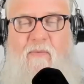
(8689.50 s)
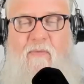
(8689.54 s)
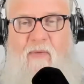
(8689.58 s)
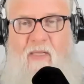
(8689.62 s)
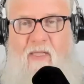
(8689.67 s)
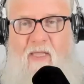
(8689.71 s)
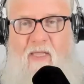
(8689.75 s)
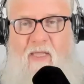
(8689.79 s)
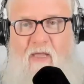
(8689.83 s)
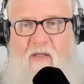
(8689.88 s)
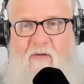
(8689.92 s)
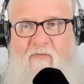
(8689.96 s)
needed to
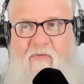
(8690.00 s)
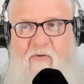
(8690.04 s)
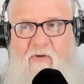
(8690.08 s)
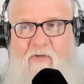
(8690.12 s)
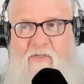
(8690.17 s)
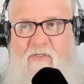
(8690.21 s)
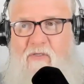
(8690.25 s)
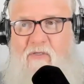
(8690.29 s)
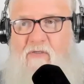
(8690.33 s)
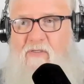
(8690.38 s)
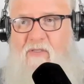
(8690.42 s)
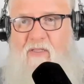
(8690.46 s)
be cared
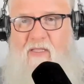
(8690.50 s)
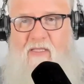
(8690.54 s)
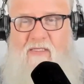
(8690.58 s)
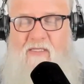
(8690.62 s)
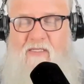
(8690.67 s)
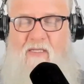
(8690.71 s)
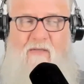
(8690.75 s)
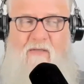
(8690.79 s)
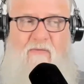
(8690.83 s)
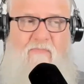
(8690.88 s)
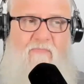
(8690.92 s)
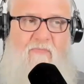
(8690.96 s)
for. So they
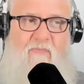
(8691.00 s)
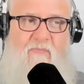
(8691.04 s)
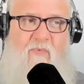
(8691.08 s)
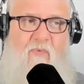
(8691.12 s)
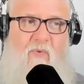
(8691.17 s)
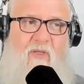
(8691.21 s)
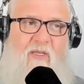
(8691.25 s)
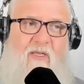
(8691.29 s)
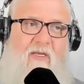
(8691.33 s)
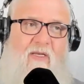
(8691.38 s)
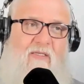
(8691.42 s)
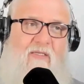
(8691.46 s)
said,
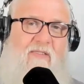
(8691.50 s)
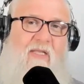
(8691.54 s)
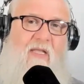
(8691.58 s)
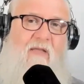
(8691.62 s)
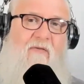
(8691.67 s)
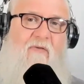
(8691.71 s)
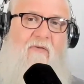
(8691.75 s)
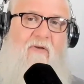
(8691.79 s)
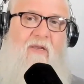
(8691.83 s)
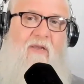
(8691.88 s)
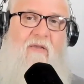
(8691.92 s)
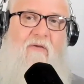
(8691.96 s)
well, he doesn't
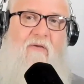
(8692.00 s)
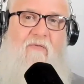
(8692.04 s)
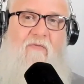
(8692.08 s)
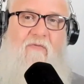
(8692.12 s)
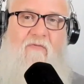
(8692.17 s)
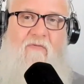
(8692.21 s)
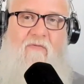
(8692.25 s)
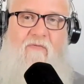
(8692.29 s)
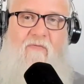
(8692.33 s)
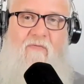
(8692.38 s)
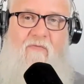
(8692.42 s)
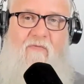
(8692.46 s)
have any,
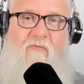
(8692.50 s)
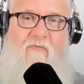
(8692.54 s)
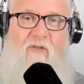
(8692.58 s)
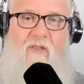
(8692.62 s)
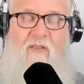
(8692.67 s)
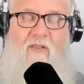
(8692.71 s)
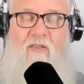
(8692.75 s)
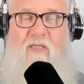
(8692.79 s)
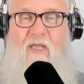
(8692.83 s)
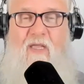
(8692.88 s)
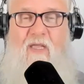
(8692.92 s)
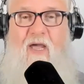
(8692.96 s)

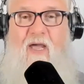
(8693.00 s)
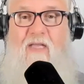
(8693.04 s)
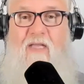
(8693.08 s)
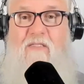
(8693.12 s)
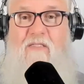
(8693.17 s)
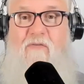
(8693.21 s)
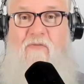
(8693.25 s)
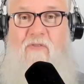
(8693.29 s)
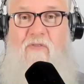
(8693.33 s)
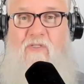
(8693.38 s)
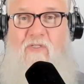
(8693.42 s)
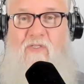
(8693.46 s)
in the
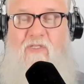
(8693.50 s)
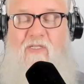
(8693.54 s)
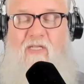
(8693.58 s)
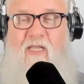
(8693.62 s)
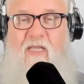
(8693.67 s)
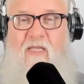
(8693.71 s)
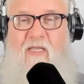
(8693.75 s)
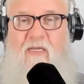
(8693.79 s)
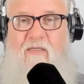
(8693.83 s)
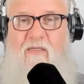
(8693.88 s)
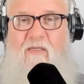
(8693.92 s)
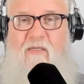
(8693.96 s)
eyes of the
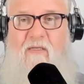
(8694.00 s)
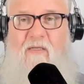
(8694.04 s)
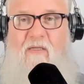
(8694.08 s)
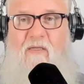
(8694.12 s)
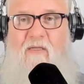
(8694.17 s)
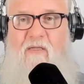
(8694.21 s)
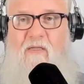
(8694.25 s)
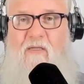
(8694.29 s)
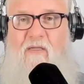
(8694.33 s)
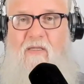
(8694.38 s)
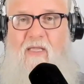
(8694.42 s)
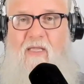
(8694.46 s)
state,
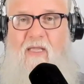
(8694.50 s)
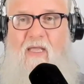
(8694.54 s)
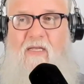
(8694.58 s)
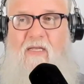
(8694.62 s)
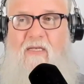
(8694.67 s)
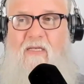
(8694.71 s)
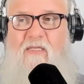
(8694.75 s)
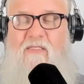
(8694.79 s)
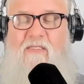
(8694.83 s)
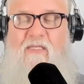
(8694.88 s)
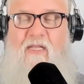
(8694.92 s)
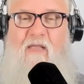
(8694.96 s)

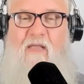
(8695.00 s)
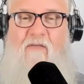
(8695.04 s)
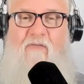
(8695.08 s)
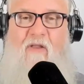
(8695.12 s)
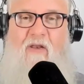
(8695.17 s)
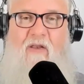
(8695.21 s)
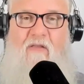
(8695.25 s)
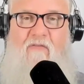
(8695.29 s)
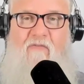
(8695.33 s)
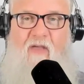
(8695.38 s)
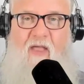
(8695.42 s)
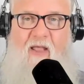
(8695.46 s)
doesn't have
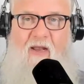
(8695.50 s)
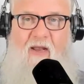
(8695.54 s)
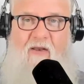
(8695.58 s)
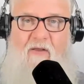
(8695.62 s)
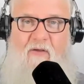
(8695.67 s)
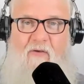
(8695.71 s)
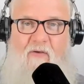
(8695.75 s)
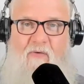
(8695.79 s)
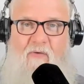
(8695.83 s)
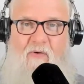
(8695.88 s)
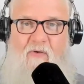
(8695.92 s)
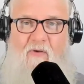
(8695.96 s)
any
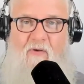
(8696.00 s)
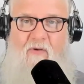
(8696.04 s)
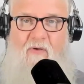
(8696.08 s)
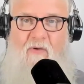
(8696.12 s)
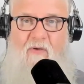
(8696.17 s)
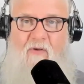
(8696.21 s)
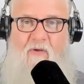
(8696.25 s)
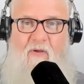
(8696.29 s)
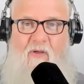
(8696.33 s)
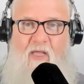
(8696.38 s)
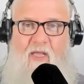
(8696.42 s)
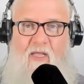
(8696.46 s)
value,
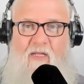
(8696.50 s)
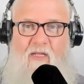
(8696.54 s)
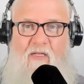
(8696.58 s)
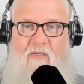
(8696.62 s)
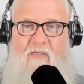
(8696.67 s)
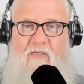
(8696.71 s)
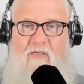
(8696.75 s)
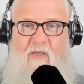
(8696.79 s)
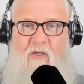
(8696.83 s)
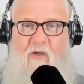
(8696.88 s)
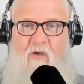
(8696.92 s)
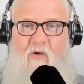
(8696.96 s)

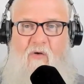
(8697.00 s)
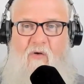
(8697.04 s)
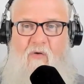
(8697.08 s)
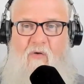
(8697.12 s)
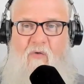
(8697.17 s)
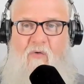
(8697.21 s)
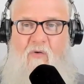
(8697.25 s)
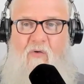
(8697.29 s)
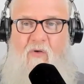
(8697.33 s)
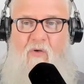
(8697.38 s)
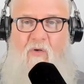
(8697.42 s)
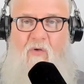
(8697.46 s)
and
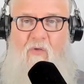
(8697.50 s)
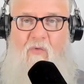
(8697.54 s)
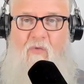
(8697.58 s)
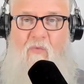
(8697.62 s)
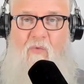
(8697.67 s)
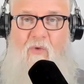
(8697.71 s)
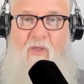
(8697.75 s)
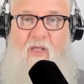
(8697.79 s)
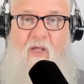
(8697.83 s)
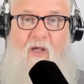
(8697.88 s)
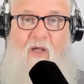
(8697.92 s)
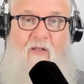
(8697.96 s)
so
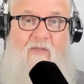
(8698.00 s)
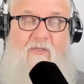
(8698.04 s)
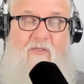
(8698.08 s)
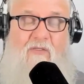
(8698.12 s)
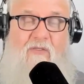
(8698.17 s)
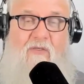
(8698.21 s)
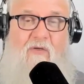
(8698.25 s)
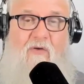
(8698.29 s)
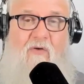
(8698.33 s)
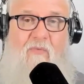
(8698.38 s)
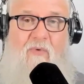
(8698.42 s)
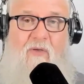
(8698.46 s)
we can't
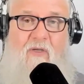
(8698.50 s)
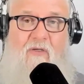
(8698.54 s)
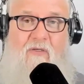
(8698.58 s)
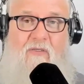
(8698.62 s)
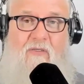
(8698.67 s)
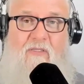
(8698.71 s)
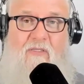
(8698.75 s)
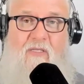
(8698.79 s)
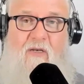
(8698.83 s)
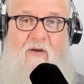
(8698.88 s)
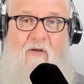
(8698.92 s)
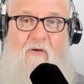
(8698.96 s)
sue
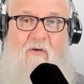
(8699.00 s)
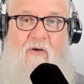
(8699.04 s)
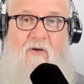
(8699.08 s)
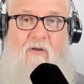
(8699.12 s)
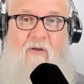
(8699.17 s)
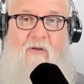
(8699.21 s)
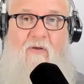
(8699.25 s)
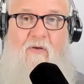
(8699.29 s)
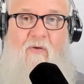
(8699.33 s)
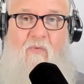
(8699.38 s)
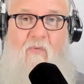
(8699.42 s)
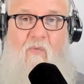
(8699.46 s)
because they're not
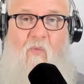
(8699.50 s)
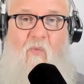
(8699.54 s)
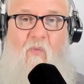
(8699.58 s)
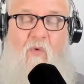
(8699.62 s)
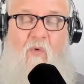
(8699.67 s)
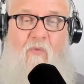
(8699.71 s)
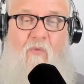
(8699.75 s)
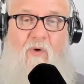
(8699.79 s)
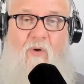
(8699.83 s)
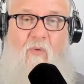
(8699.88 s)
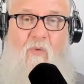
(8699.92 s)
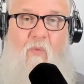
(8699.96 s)
going to
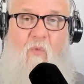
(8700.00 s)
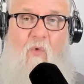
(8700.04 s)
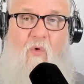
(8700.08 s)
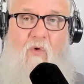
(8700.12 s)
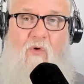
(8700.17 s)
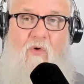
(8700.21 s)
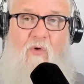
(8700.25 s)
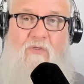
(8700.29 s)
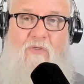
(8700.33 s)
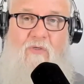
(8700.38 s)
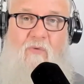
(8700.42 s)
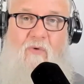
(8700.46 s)

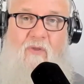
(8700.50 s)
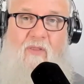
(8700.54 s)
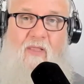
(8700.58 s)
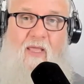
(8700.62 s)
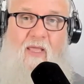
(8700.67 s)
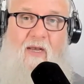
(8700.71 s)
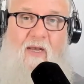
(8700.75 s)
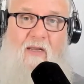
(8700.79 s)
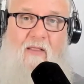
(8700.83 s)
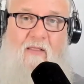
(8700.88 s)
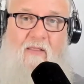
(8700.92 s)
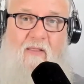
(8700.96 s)
reward you
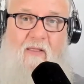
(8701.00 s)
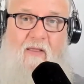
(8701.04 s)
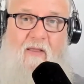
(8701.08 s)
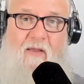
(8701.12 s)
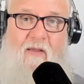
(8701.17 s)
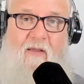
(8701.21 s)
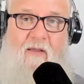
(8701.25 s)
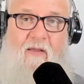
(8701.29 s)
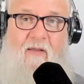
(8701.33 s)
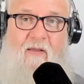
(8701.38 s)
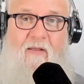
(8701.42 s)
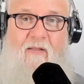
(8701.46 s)
with
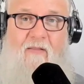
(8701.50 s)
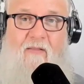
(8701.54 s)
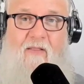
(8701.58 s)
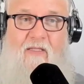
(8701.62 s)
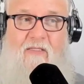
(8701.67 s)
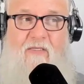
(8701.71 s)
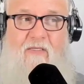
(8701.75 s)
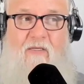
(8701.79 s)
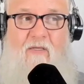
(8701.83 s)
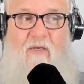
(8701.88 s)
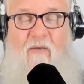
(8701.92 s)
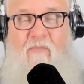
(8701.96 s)
anything
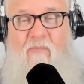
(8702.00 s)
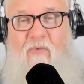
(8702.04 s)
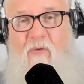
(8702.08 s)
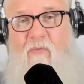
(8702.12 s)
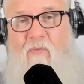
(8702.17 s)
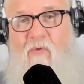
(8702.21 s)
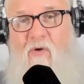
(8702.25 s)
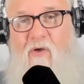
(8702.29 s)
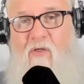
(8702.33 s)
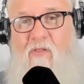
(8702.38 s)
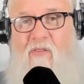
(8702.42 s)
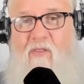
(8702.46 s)
that's going to
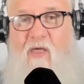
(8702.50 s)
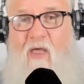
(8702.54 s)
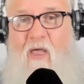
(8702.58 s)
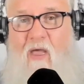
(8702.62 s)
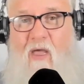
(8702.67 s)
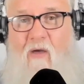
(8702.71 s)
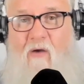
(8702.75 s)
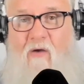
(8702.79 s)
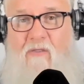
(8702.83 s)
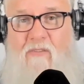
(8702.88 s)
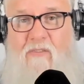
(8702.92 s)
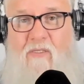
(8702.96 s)
be worth
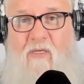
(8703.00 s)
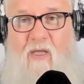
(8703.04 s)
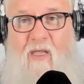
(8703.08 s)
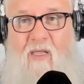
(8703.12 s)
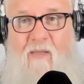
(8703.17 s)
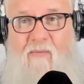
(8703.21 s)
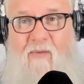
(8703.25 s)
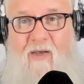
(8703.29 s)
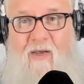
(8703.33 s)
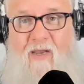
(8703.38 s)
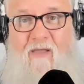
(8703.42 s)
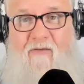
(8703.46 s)
our
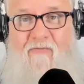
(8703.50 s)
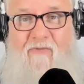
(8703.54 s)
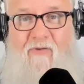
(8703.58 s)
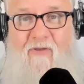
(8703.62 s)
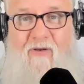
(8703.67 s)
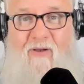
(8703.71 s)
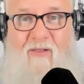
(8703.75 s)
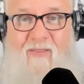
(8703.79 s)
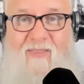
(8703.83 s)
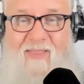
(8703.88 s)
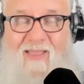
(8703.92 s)
time and effort.